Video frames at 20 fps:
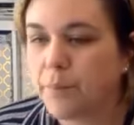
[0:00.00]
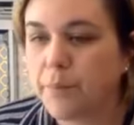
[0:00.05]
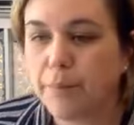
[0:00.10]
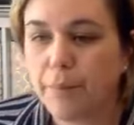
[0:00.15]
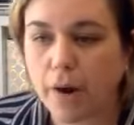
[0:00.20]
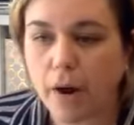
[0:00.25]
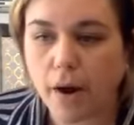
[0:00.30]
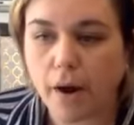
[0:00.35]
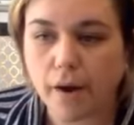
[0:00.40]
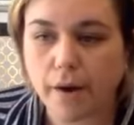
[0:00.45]

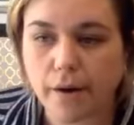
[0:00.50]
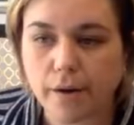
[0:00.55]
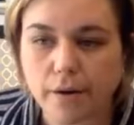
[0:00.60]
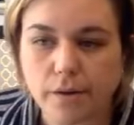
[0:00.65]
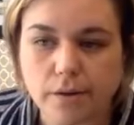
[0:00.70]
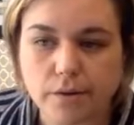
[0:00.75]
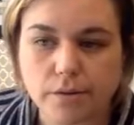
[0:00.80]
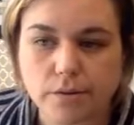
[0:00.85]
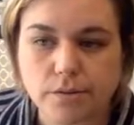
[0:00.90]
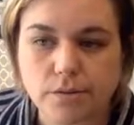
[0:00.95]

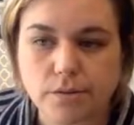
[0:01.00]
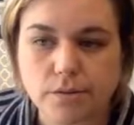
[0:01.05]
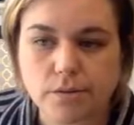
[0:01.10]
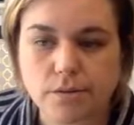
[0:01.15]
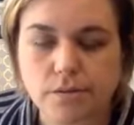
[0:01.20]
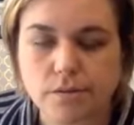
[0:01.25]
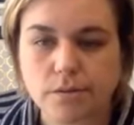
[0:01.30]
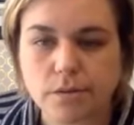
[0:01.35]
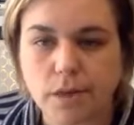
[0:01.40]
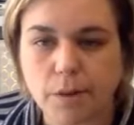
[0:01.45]

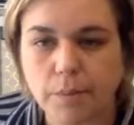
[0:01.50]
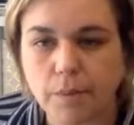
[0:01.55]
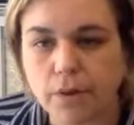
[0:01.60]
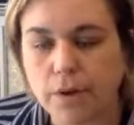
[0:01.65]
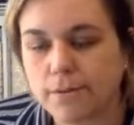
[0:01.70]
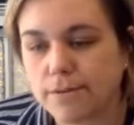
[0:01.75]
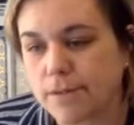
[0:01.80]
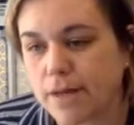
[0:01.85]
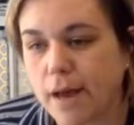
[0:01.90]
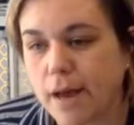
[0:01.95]
bars, a
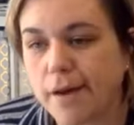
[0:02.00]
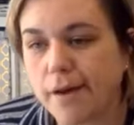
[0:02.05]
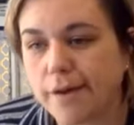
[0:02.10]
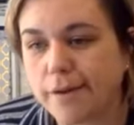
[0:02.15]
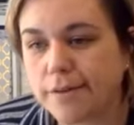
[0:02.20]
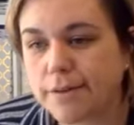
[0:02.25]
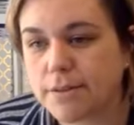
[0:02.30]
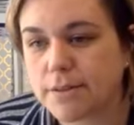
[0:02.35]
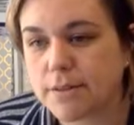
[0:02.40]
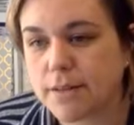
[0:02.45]
couple
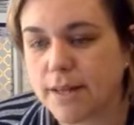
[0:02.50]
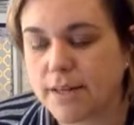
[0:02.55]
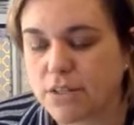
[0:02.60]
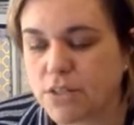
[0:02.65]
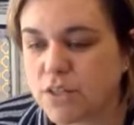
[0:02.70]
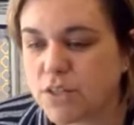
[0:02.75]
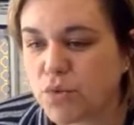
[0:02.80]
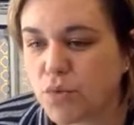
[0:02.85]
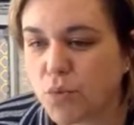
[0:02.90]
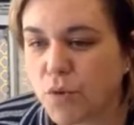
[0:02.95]
hotels,
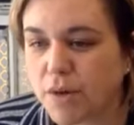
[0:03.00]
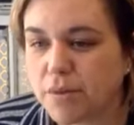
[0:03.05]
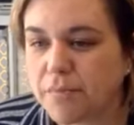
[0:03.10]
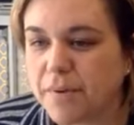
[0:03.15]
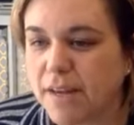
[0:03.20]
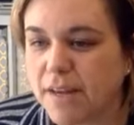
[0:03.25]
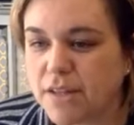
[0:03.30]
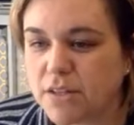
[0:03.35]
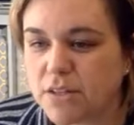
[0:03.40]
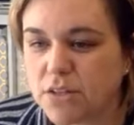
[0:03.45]
like just a
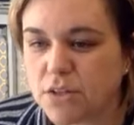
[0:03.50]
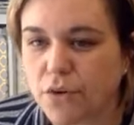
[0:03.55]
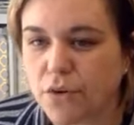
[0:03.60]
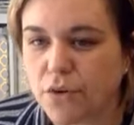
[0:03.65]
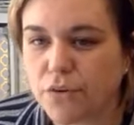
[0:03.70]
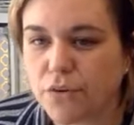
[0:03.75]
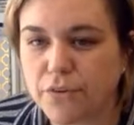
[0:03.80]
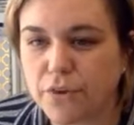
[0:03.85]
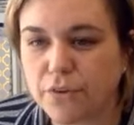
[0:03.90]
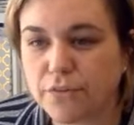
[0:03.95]
one page
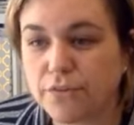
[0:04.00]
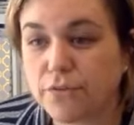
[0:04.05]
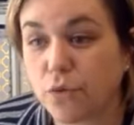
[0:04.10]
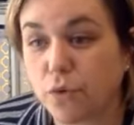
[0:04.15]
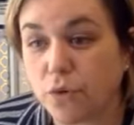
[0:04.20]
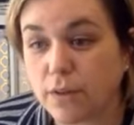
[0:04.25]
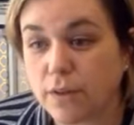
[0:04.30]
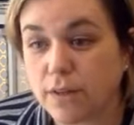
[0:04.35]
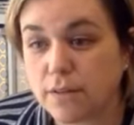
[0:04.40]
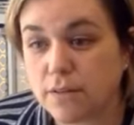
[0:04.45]
overview of New
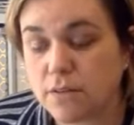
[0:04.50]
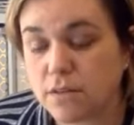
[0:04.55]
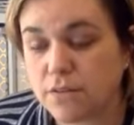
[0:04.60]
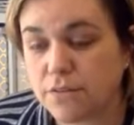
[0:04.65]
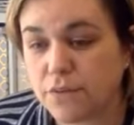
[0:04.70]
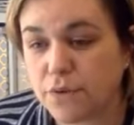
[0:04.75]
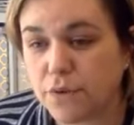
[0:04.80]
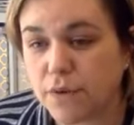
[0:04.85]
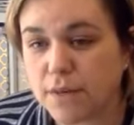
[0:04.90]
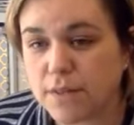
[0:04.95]
Orleans.
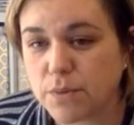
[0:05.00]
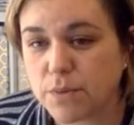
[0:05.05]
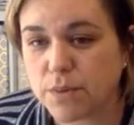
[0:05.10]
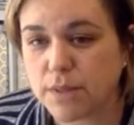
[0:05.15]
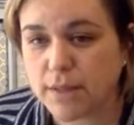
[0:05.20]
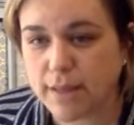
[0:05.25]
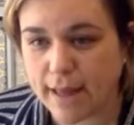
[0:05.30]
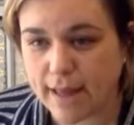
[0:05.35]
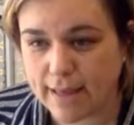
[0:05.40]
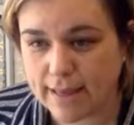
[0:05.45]
If you guys
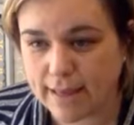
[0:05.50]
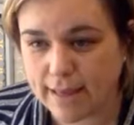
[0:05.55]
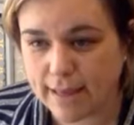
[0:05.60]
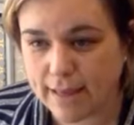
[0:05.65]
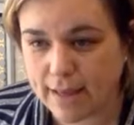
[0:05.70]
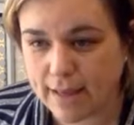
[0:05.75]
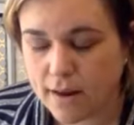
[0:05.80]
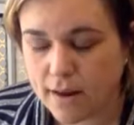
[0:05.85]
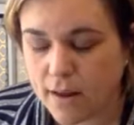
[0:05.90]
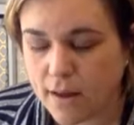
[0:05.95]
would like
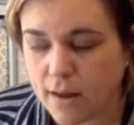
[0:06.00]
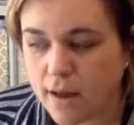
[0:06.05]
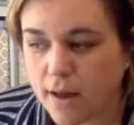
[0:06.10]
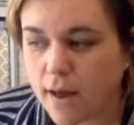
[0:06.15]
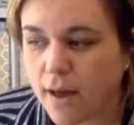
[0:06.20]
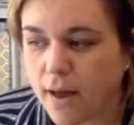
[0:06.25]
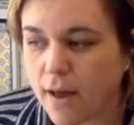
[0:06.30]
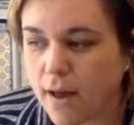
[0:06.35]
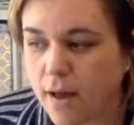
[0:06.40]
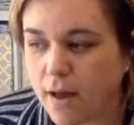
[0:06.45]
it,
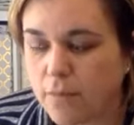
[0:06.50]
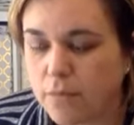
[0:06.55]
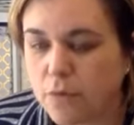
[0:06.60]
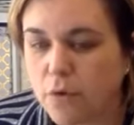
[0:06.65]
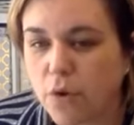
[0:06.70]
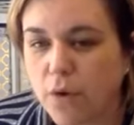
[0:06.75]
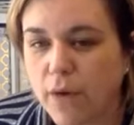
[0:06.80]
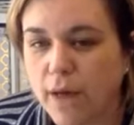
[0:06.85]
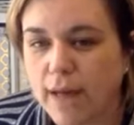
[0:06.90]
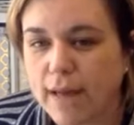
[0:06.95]

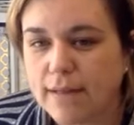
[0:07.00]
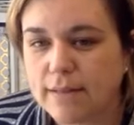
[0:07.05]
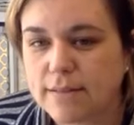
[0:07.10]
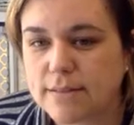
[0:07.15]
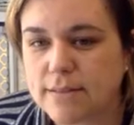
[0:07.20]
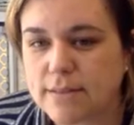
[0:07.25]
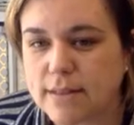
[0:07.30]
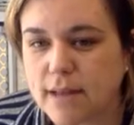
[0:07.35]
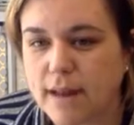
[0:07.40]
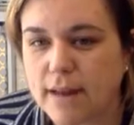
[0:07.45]
um, go ahead
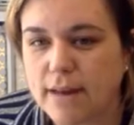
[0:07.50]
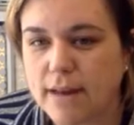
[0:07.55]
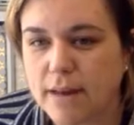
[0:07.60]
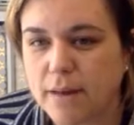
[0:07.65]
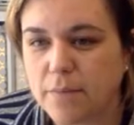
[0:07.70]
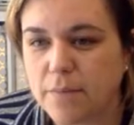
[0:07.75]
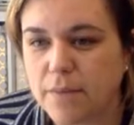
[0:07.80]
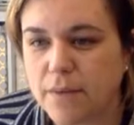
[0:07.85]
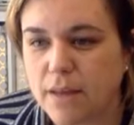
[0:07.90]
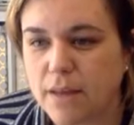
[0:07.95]
and sign
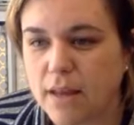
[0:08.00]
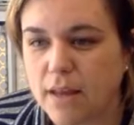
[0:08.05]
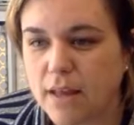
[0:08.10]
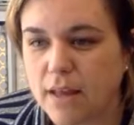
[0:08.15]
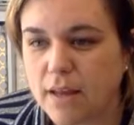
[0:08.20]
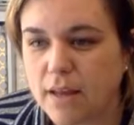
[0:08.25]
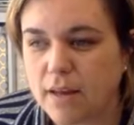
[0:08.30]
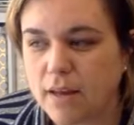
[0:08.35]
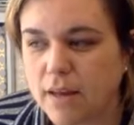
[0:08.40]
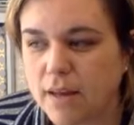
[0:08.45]
up
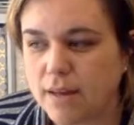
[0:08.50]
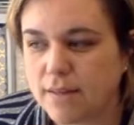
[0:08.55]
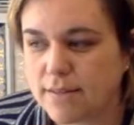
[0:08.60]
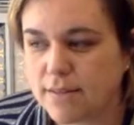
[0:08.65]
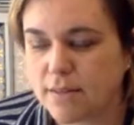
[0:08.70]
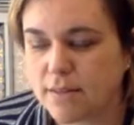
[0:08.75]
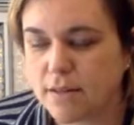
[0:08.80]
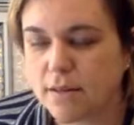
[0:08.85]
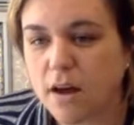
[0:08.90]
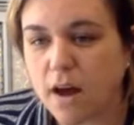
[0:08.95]
in,
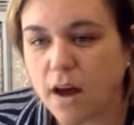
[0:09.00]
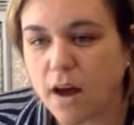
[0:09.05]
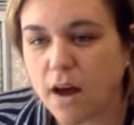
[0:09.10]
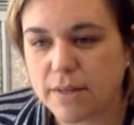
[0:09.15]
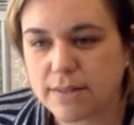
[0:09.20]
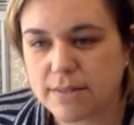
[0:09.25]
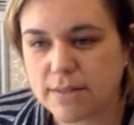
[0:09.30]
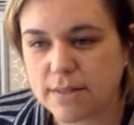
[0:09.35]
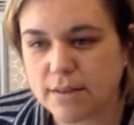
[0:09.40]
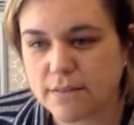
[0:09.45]
it's in the
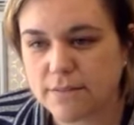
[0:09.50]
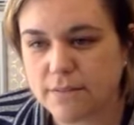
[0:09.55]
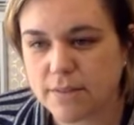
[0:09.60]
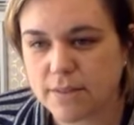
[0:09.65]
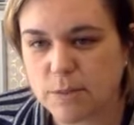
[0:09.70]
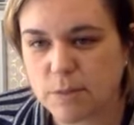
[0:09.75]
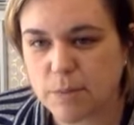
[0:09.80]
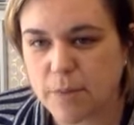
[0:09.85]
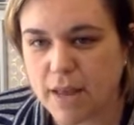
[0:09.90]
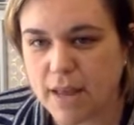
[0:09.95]
comments of
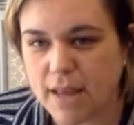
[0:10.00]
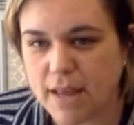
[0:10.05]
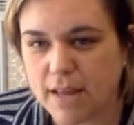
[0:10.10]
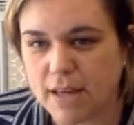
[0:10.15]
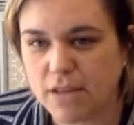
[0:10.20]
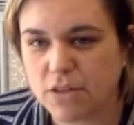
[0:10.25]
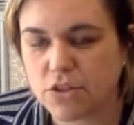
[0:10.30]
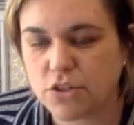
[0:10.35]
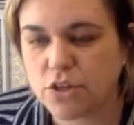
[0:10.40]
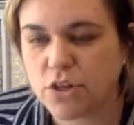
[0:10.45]
this
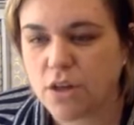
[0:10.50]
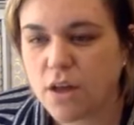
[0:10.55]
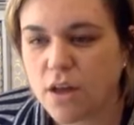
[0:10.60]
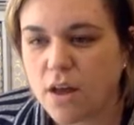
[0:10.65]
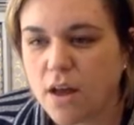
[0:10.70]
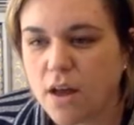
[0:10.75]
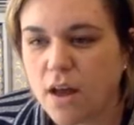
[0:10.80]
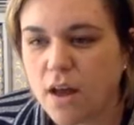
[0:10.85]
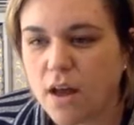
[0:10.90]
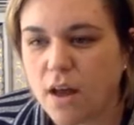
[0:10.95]
page
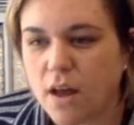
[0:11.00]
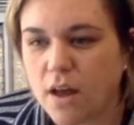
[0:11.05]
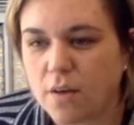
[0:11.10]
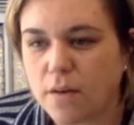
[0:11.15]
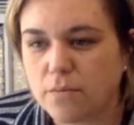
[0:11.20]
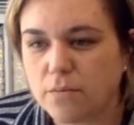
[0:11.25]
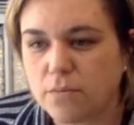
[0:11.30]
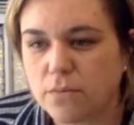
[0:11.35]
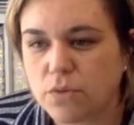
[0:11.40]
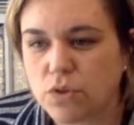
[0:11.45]

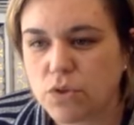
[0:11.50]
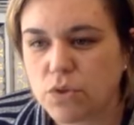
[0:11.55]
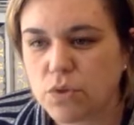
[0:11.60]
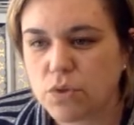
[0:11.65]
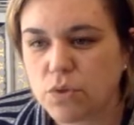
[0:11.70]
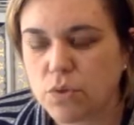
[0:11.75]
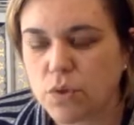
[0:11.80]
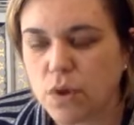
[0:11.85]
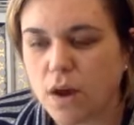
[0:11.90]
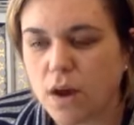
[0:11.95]
um,
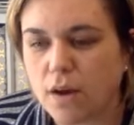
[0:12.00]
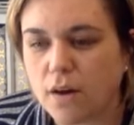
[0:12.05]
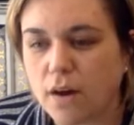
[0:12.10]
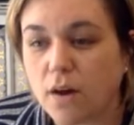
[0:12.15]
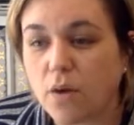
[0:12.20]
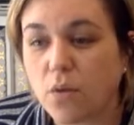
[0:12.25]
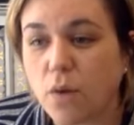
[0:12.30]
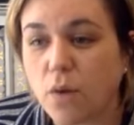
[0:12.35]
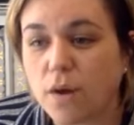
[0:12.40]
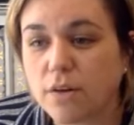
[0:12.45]
to on
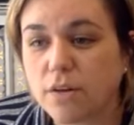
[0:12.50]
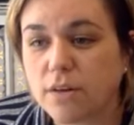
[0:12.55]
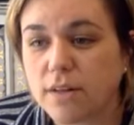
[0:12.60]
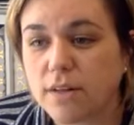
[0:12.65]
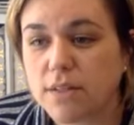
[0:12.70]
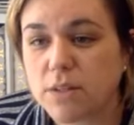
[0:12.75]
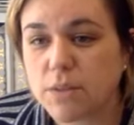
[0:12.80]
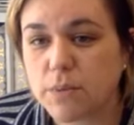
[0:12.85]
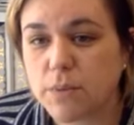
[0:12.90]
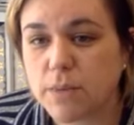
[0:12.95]
our
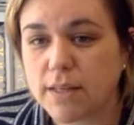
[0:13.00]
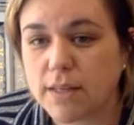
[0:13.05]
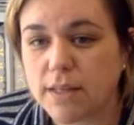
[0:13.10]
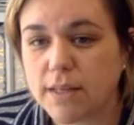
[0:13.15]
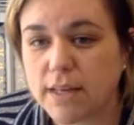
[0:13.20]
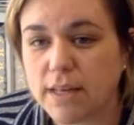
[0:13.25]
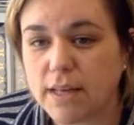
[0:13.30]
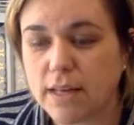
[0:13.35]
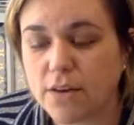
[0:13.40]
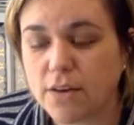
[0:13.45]
Wanderlust
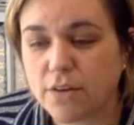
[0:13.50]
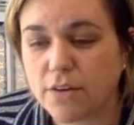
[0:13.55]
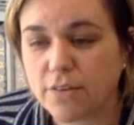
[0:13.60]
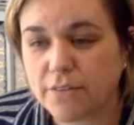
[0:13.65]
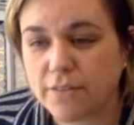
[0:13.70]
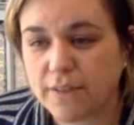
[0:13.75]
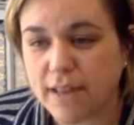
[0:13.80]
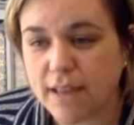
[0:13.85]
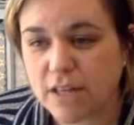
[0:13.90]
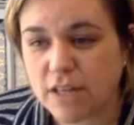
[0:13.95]
weekly
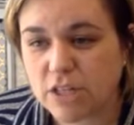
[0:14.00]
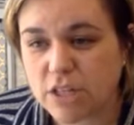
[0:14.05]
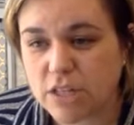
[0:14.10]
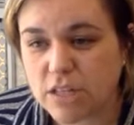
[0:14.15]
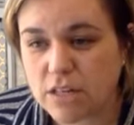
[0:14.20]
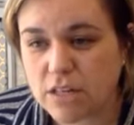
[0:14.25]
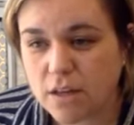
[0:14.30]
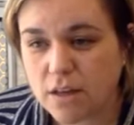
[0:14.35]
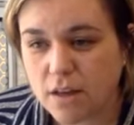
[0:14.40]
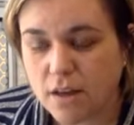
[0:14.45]

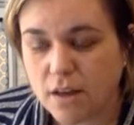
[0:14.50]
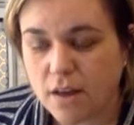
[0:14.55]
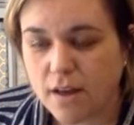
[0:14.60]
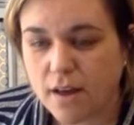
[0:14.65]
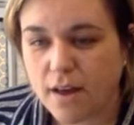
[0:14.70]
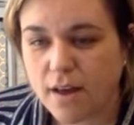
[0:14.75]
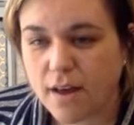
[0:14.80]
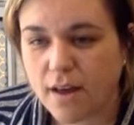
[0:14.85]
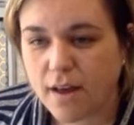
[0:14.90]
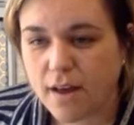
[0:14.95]
notification.
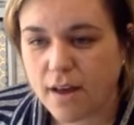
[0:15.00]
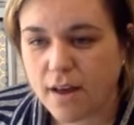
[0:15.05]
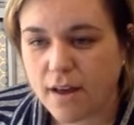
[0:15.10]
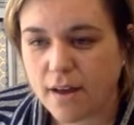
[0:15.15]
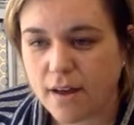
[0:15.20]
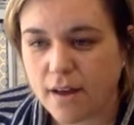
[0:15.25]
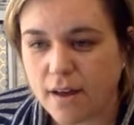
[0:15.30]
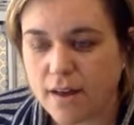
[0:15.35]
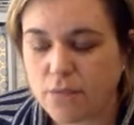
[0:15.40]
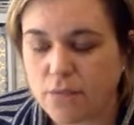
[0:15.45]

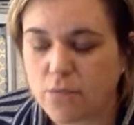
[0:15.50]
Uh,